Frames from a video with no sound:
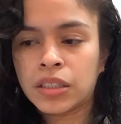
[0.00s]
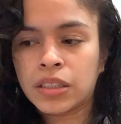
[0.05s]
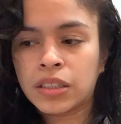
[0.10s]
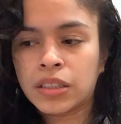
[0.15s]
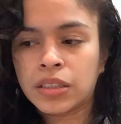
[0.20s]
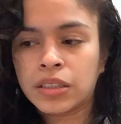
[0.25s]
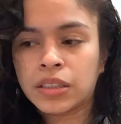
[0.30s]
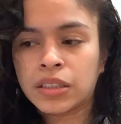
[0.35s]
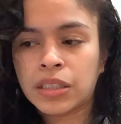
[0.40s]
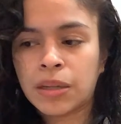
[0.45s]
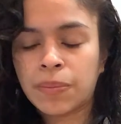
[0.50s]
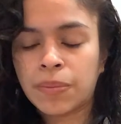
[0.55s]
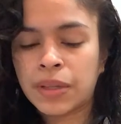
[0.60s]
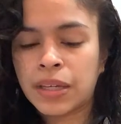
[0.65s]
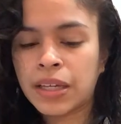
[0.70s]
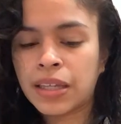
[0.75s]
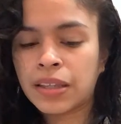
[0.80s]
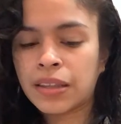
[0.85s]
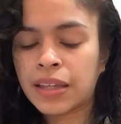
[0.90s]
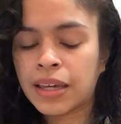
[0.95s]

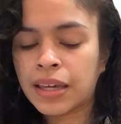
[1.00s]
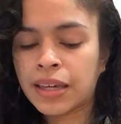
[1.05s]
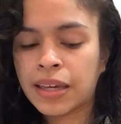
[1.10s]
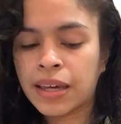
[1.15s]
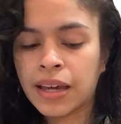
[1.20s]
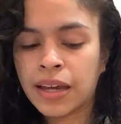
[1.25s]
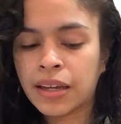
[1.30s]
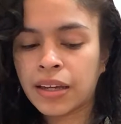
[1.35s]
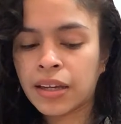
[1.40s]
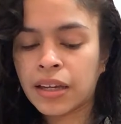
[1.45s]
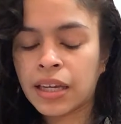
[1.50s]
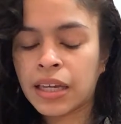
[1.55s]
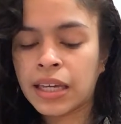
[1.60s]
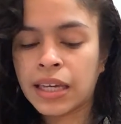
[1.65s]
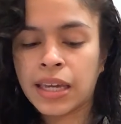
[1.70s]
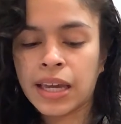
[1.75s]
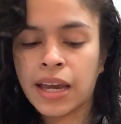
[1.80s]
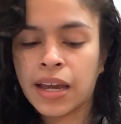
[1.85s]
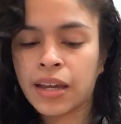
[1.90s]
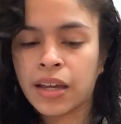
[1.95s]
something he
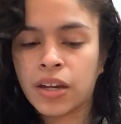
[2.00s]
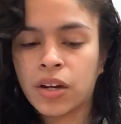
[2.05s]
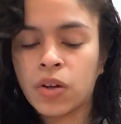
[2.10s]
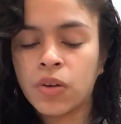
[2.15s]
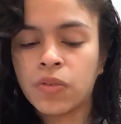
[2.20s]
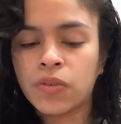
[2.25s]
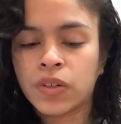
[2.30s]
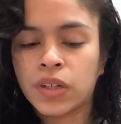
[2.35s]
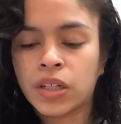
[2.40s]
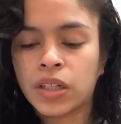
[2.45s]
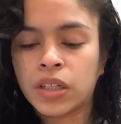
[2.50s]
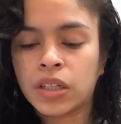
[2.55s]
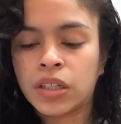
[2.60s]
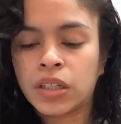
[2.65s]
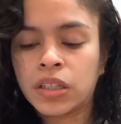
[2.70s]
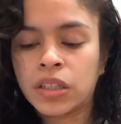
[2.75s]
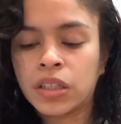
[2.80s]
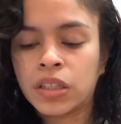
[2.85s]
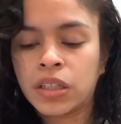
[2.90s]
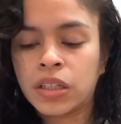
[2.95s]
can't get over.
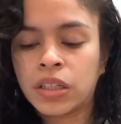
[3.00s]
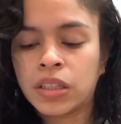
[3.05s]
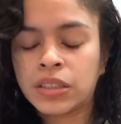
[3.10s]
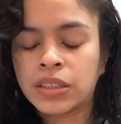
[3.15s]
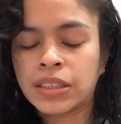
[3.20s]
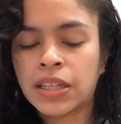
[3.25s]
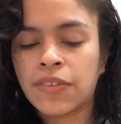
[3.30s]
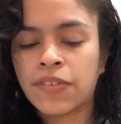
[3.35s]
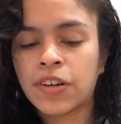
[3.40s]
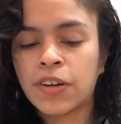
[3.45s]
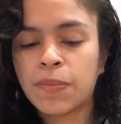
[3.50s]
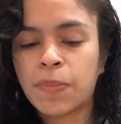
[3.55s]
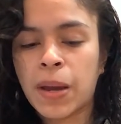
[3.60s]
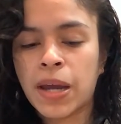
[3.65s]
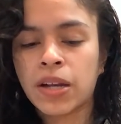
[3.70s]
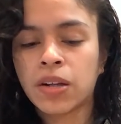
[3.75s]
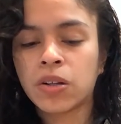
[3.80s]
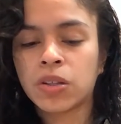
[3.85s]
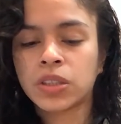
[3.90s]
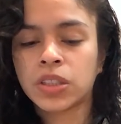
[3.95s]
Seven of
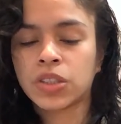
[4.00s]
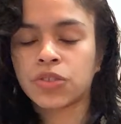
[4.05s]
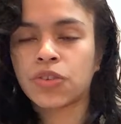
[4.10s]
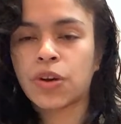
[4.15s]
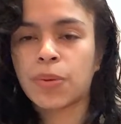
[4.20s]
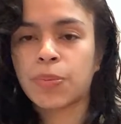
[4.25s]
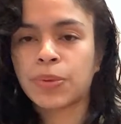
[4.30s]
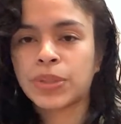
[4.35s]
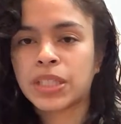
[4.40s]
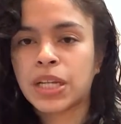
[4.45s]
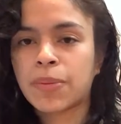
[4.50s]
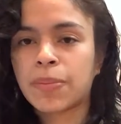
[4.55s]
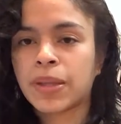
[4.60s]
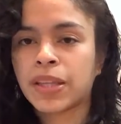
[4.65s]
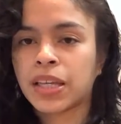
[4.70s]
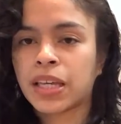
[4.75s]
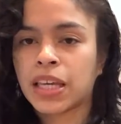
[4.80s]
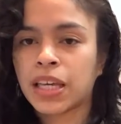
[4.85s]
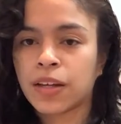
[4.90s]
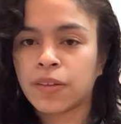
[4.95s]
Pentacles is represented by the
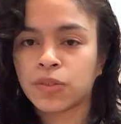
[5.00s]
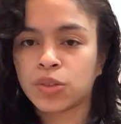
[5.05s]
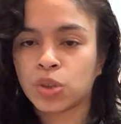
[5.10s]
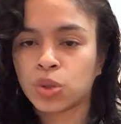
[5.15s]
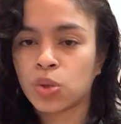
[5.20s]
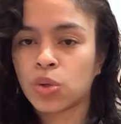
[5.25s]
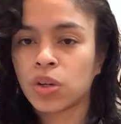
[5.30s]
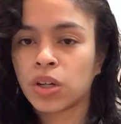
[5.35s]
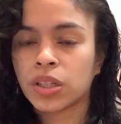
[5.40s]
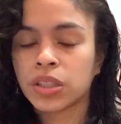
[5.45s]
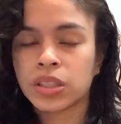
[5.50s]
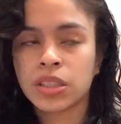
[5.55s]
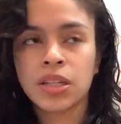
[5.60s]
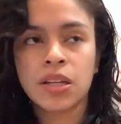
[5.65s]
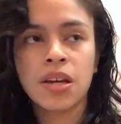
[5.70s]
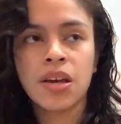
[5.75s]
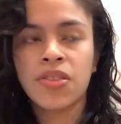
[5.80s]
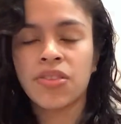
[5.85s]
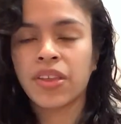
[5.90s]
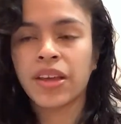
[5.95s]
King of Swords.
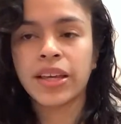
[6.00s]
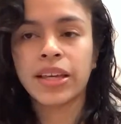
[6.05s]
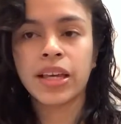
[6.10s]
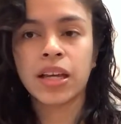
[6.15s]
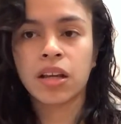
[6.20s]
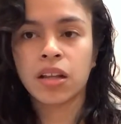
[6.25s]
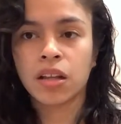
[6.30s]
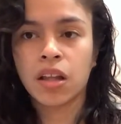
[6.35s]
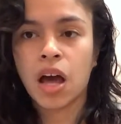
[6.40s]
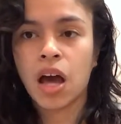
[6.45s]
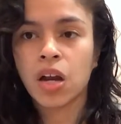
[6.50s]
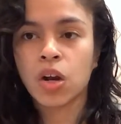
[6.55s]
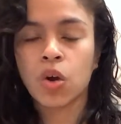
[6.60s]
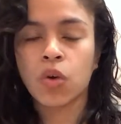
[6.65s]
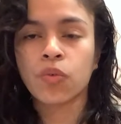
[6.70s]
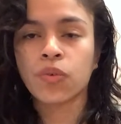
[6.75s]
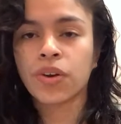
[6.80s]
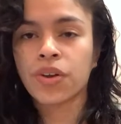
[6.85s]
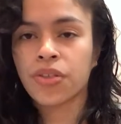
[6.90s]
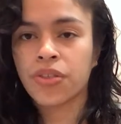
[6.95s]
Thinking a lot,
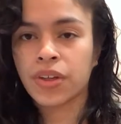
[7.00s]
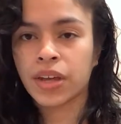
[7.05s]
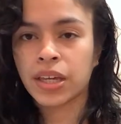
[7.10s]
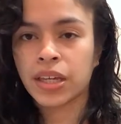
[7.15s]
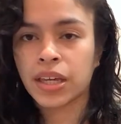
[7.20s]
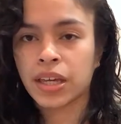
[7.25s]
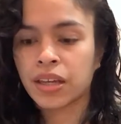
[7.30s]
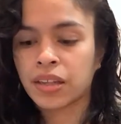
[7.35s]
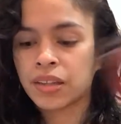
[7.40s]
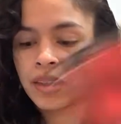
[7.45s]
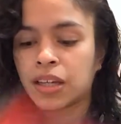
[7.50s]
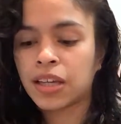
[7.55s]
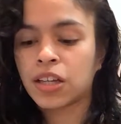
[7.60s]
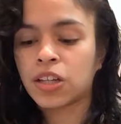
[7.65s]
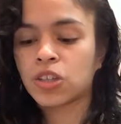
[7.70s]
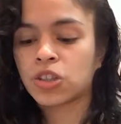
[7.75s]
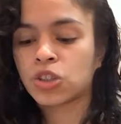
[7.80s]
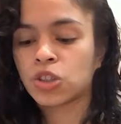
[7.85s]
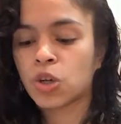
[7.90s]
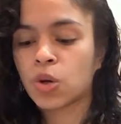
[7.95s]
overthinking,
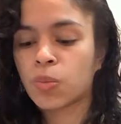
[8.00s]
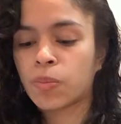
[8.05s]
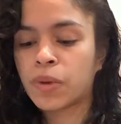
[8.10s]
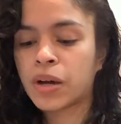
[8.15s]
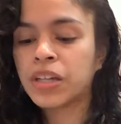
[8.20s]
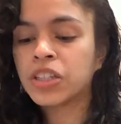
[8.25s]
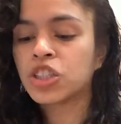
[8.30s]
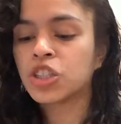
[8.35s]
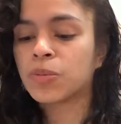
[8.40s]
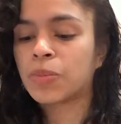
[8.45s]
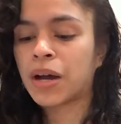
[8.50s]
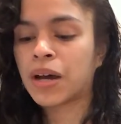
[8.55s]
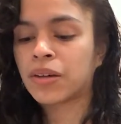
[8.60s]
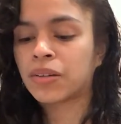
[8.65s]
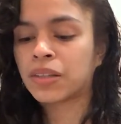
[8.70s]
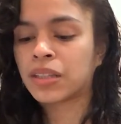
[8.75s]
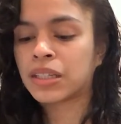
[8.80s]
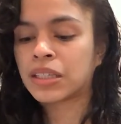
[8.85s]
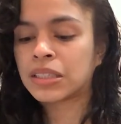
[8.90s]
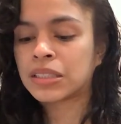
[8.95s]
thinking so much
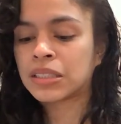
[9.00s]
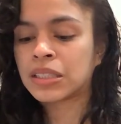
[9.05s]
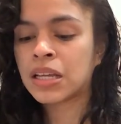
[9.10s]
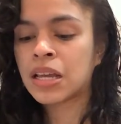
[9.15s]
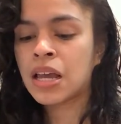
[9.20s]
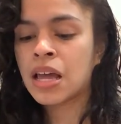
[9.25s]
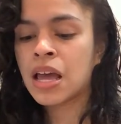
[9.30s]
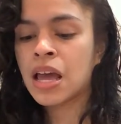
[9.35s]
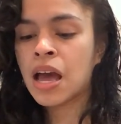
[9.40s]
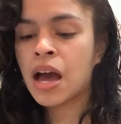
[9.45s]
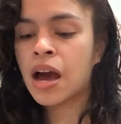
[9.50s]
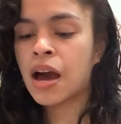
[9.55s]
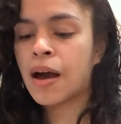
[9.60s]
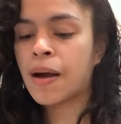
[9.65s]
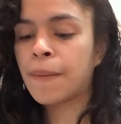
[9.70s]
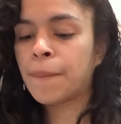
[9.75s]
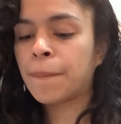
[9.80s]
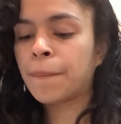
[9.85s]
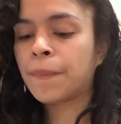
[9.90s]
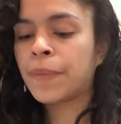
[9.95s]
about this.
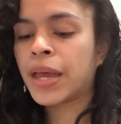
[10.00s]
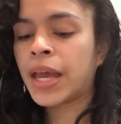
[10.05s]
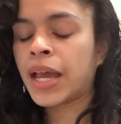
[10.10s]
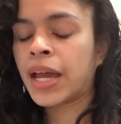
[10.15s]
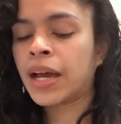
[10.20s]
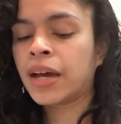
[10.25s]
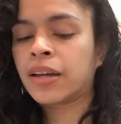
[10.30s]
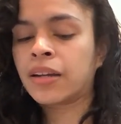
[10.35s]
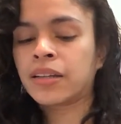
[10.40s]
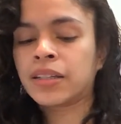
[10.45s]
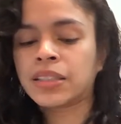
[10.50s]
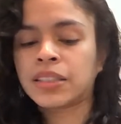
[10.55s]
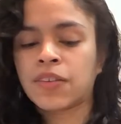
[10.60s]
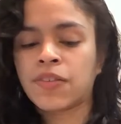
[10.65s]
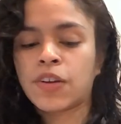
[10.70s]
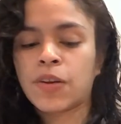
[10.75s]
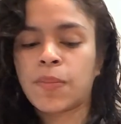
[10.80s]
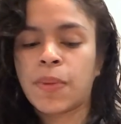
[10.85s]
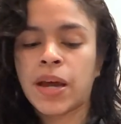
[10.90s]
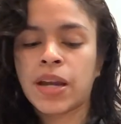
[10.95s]
And the
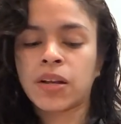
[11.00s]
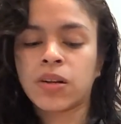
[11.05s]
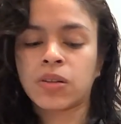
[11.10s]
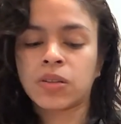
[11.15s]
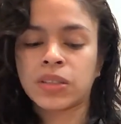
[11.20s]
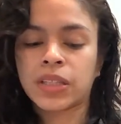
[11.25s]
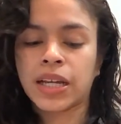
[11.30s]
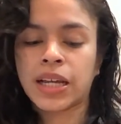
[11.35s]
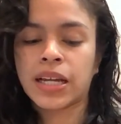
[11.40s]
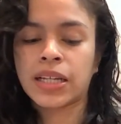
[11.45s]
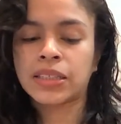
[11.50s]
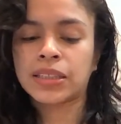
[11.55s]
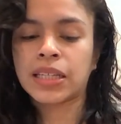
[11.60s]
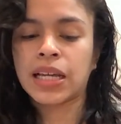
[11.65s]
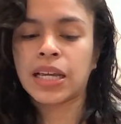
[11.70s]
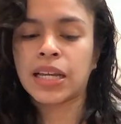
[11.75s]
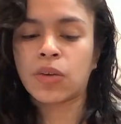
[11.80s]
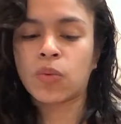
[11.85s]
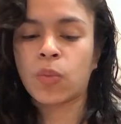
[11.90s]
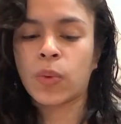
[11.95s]
Seven of Pentacles, like I
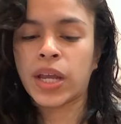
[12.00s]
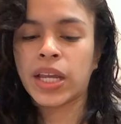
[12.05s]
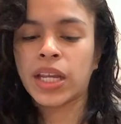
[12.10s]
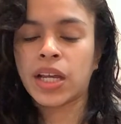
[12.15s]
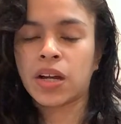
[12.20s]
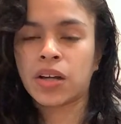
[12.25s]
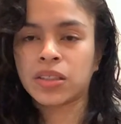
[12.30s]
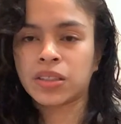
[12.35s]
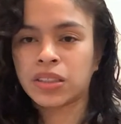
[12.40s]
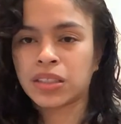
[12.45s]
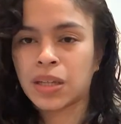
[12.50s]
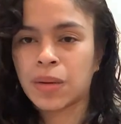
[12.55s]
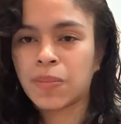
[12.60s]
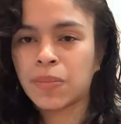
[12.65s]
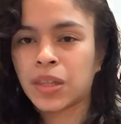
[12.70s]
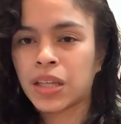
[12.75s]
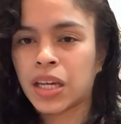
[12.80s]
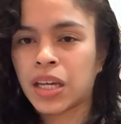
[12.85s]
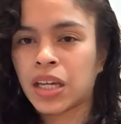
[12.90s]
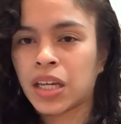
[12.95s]
said, waiting on
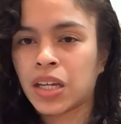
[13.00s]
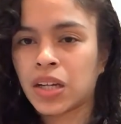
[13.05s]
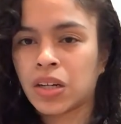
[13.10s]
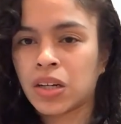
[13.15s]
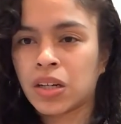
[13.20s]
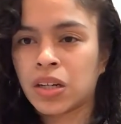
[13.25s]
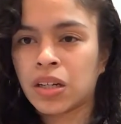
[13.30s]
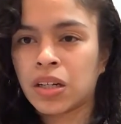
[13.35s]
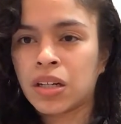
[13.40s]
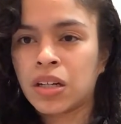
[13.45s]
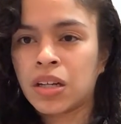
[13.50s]
something here.